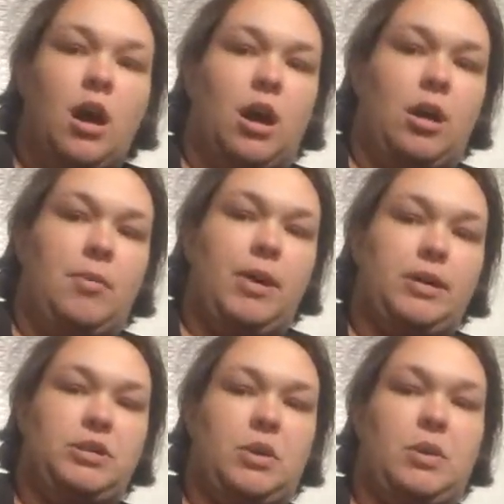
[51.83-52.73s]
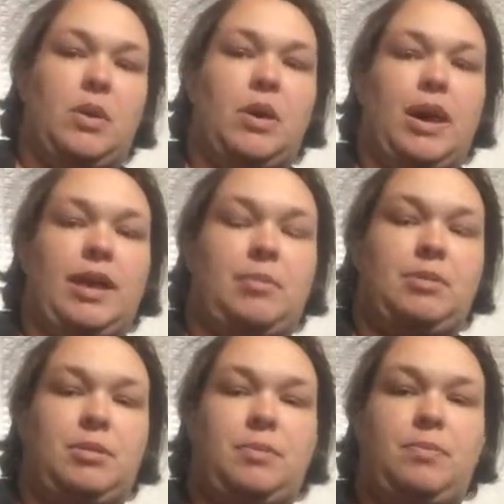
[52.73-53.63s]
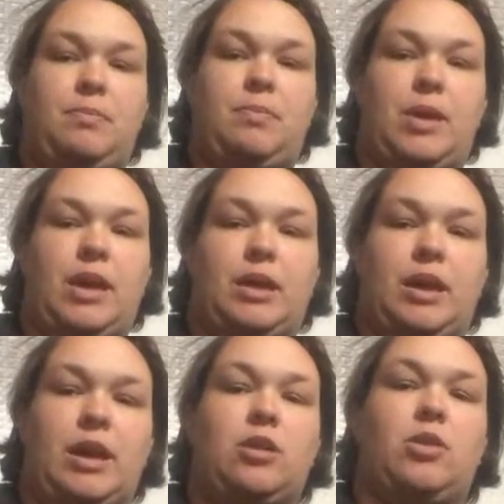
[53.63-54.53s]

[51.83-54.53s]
and so I kept being like,